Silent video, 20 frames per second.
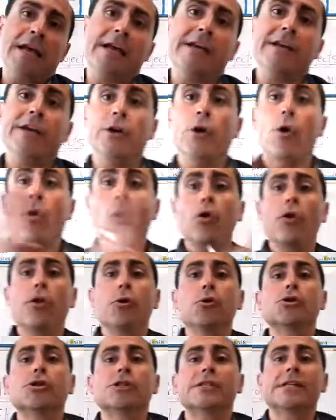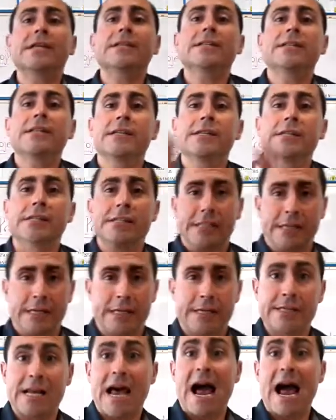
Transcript: in all those sentences,